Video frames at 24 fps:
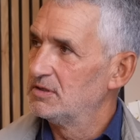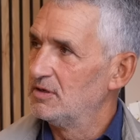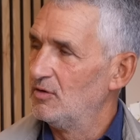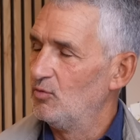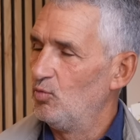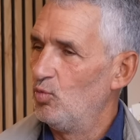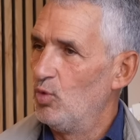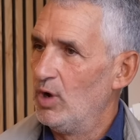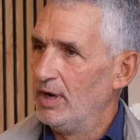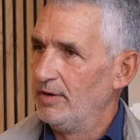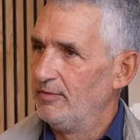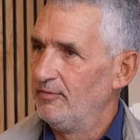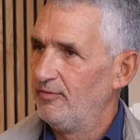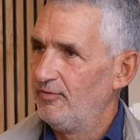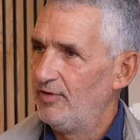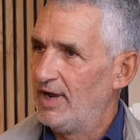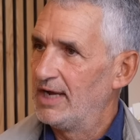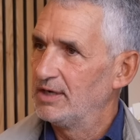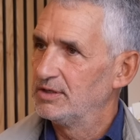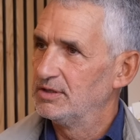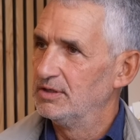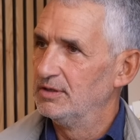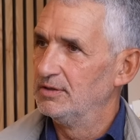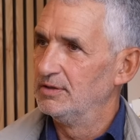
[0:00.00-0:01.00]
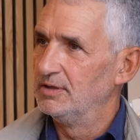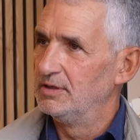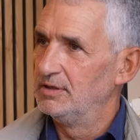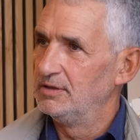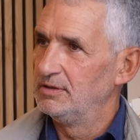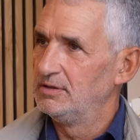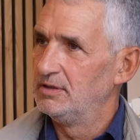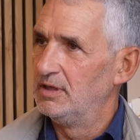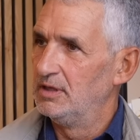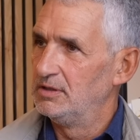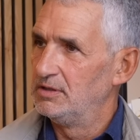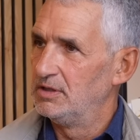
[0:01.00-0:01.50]
sort of one factor
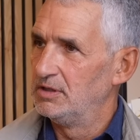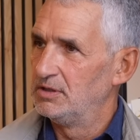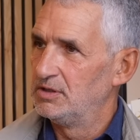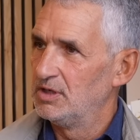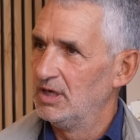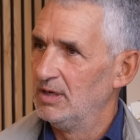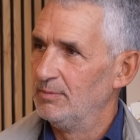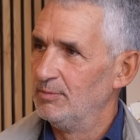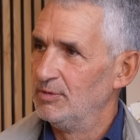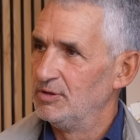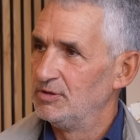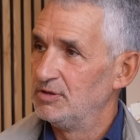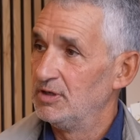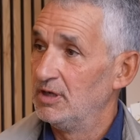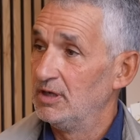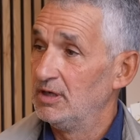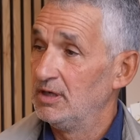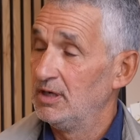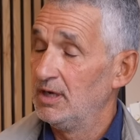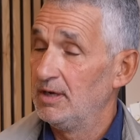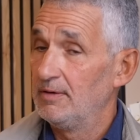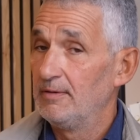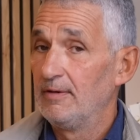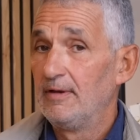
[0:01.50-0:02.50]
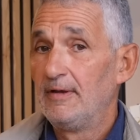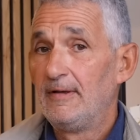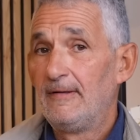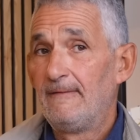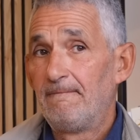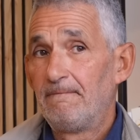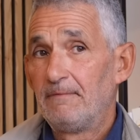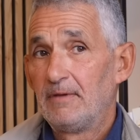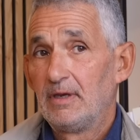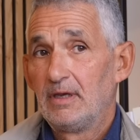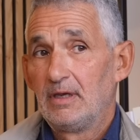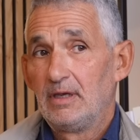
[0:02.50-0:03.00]
that, that determines it. And it,
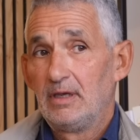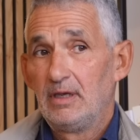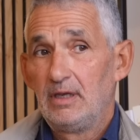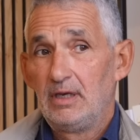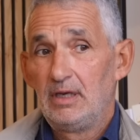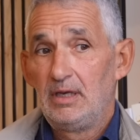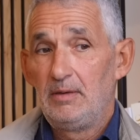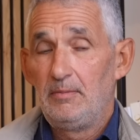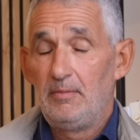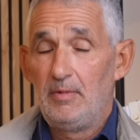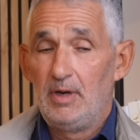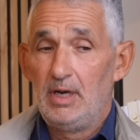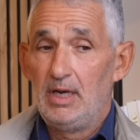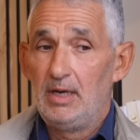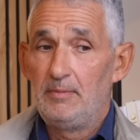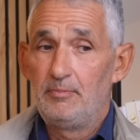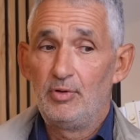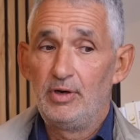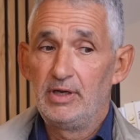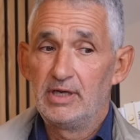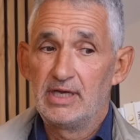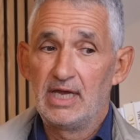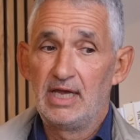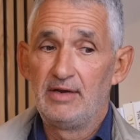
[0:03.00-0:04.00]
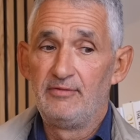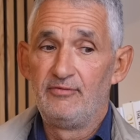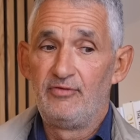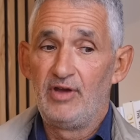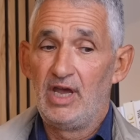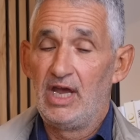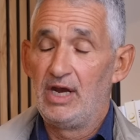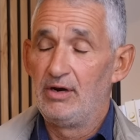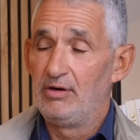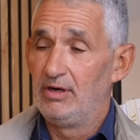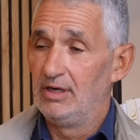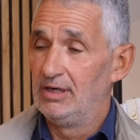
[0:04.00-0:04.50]
it, it probably can
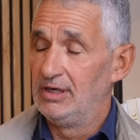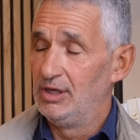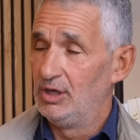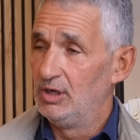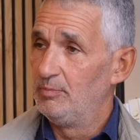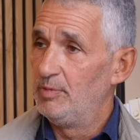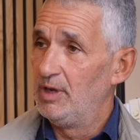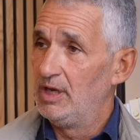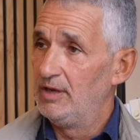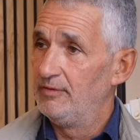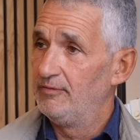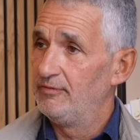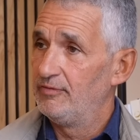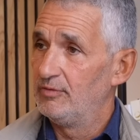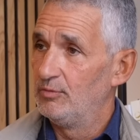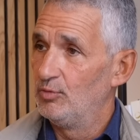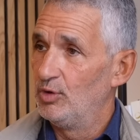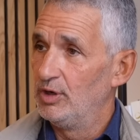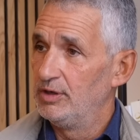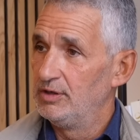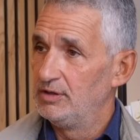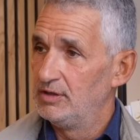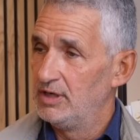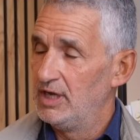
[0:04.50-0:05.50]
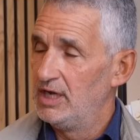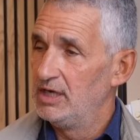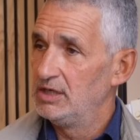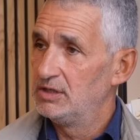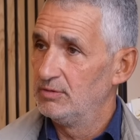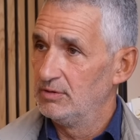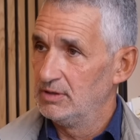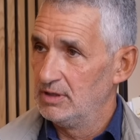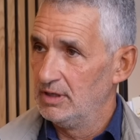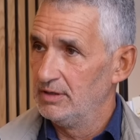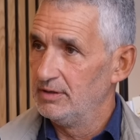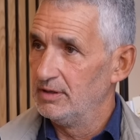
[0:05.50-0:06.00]
vary a little bit from one day
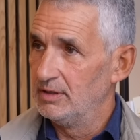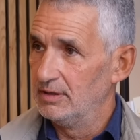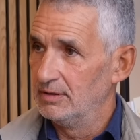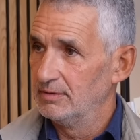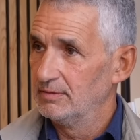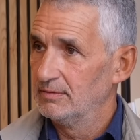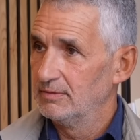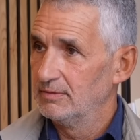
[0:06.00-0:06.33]
to another.